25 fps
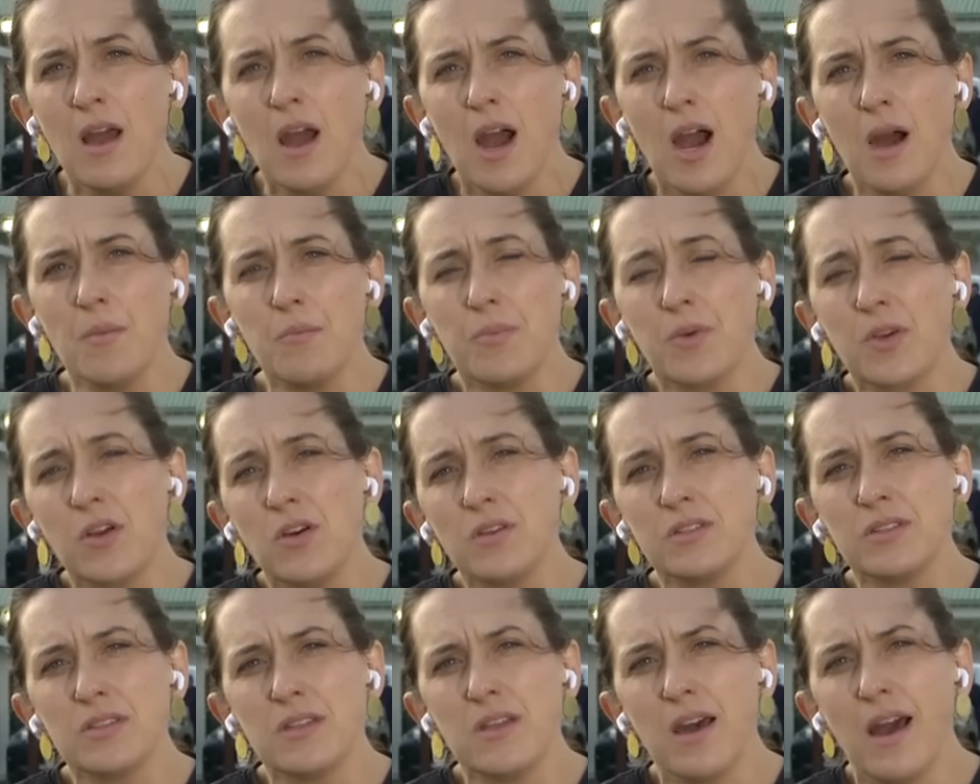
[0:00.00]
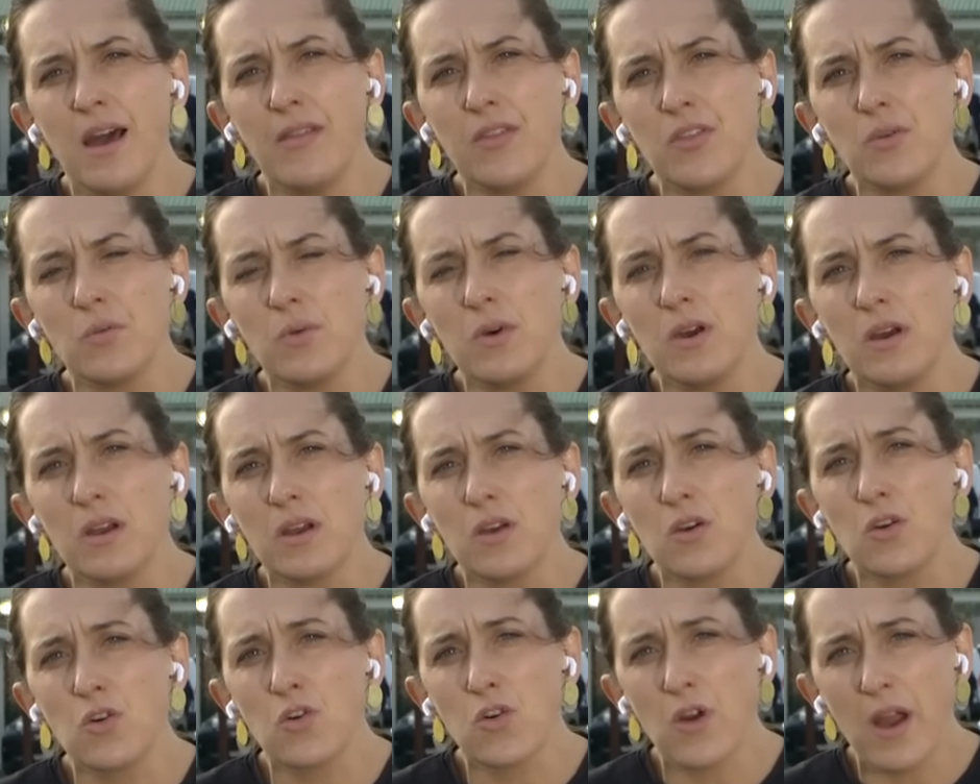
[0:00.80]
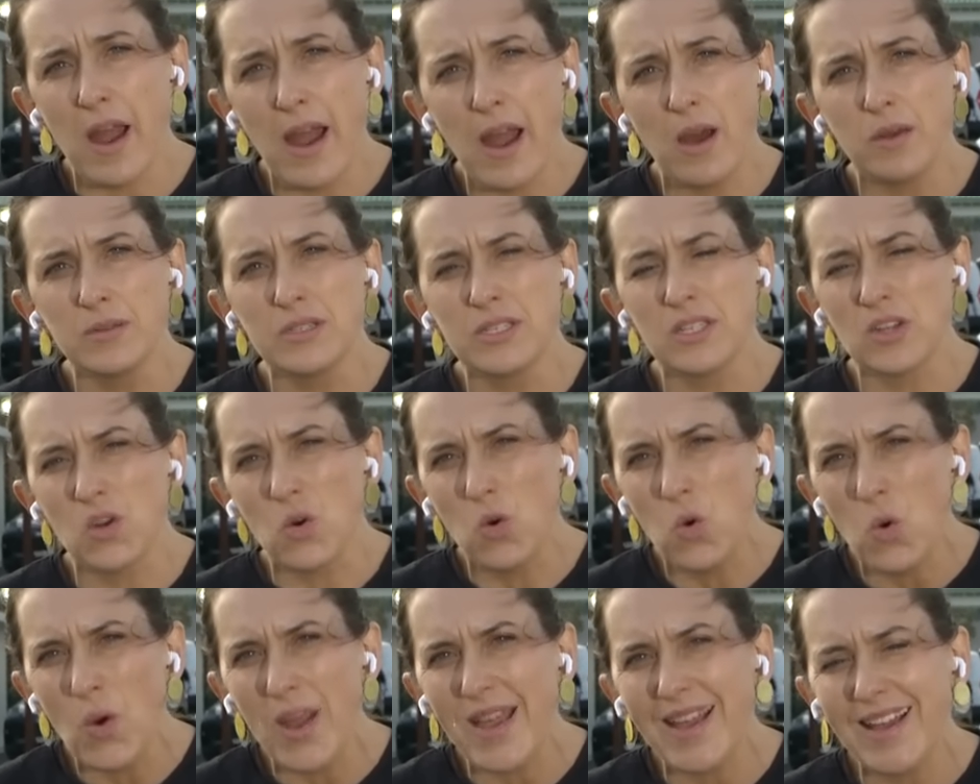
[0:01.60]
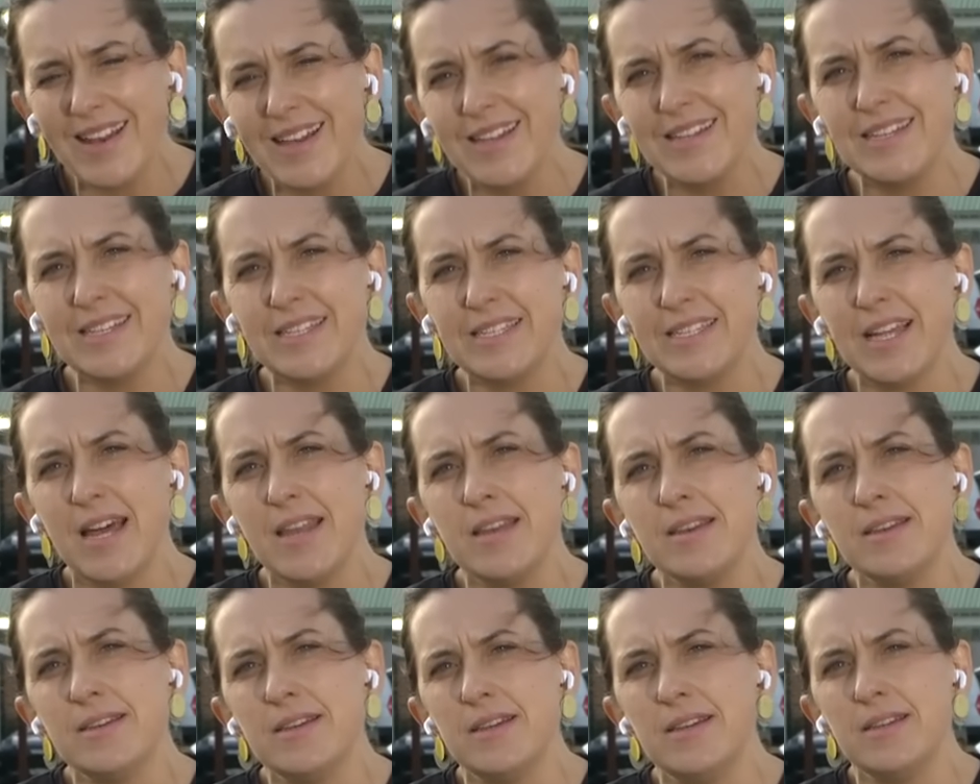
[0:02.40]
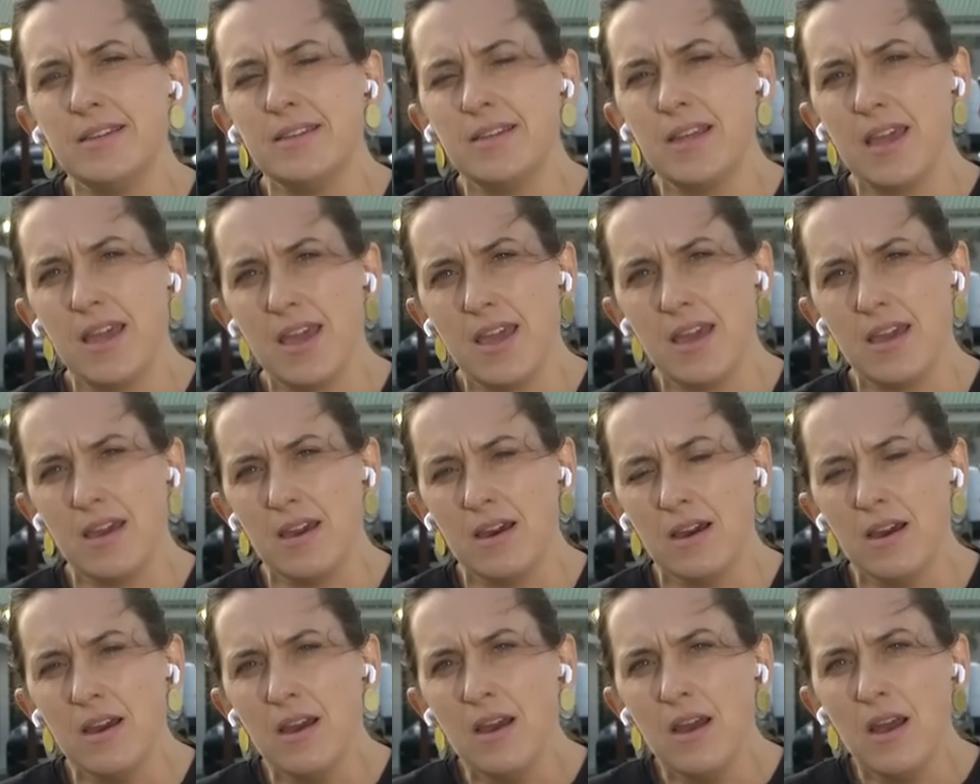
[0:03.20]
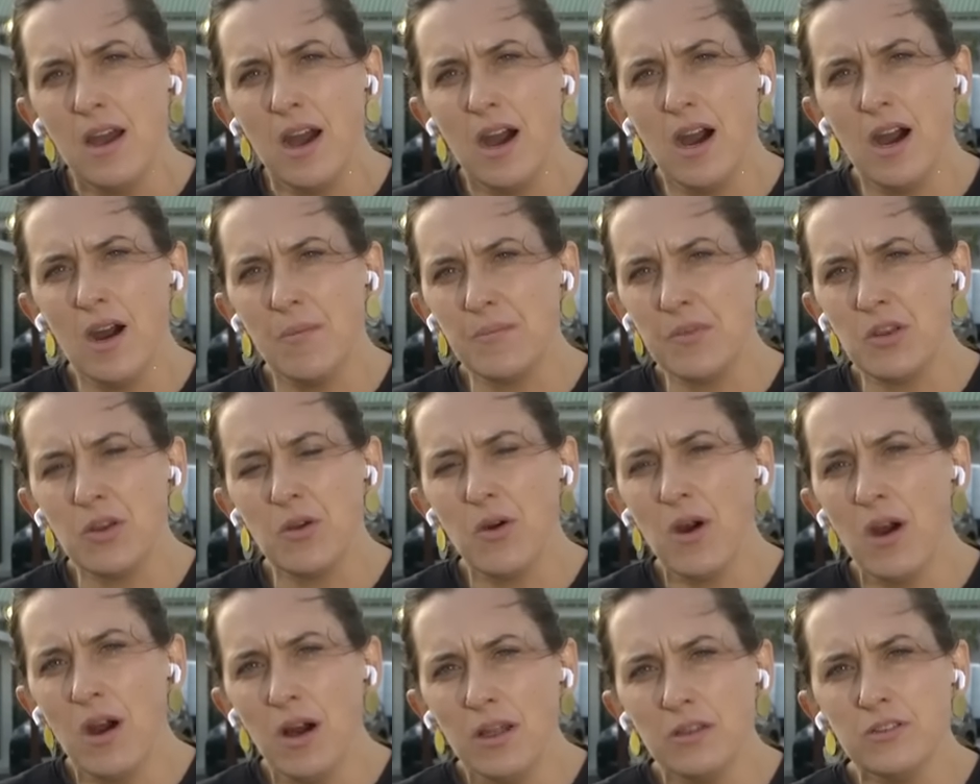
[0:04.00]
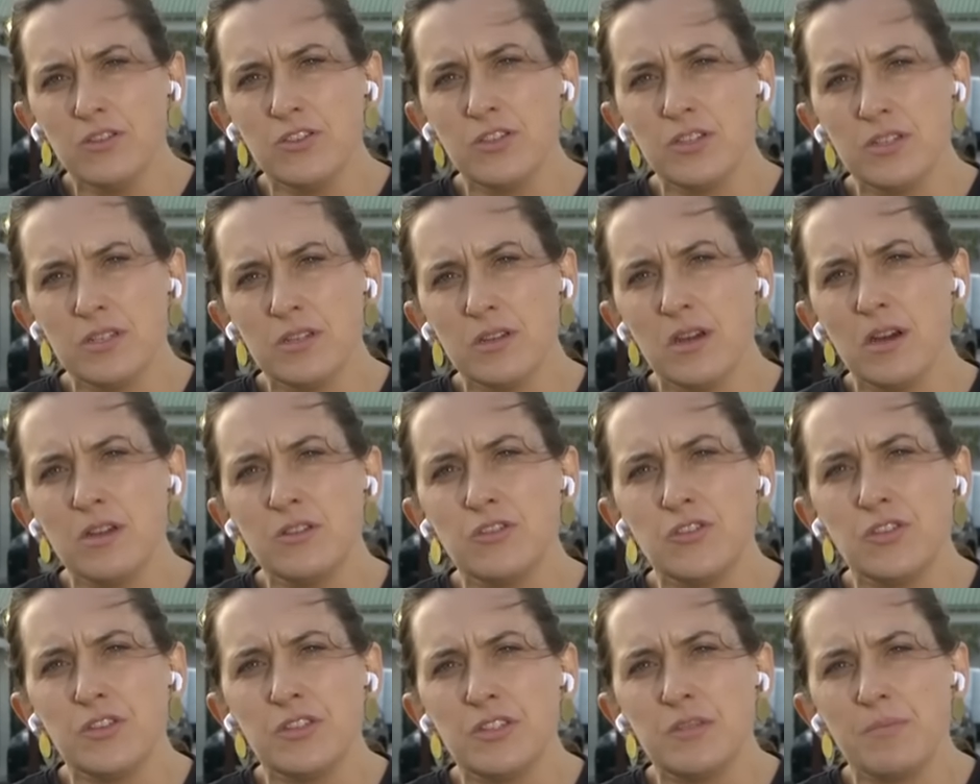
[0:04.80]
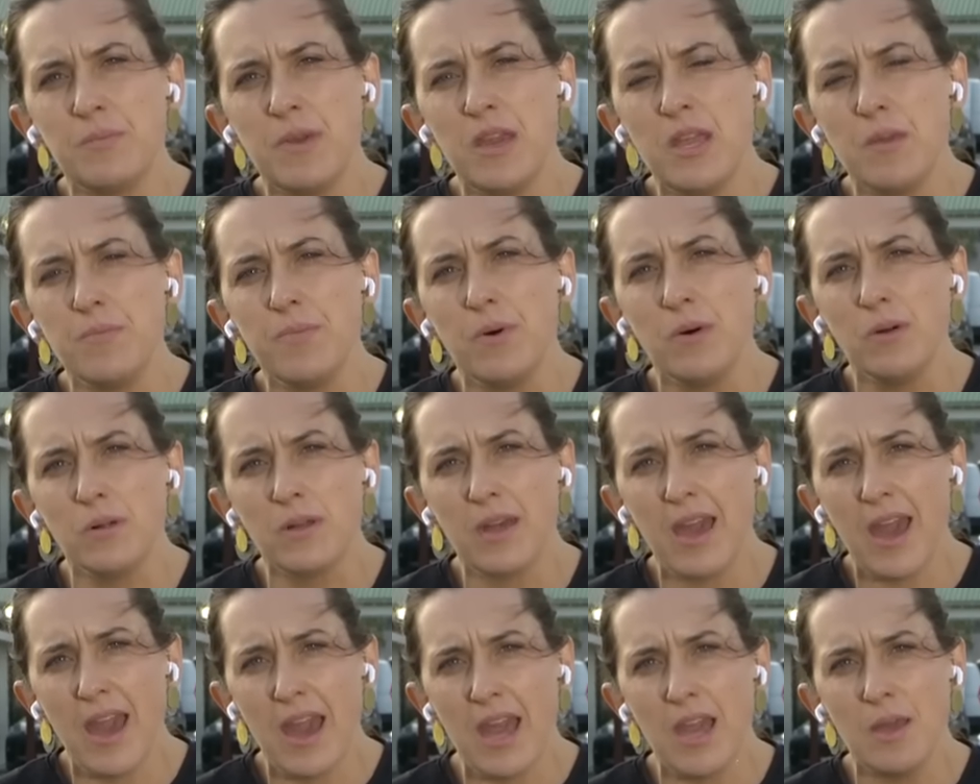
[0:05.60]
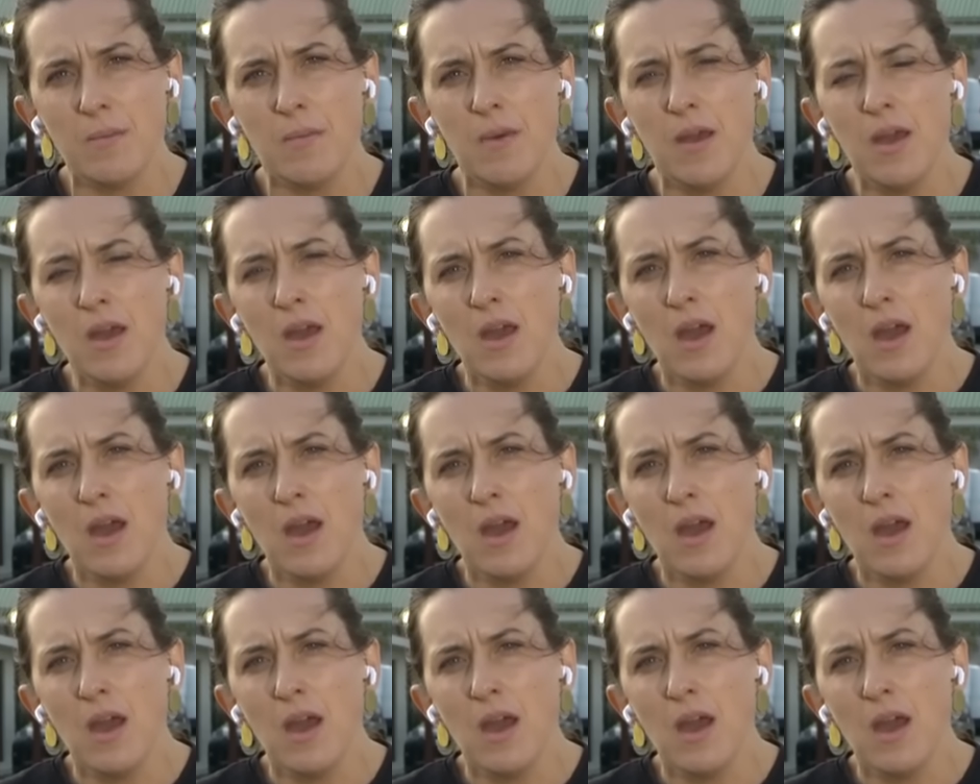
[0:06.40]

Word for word: And because of that, there were crowds that quickly descended here. Um, you know, hundreds and hundreds of people came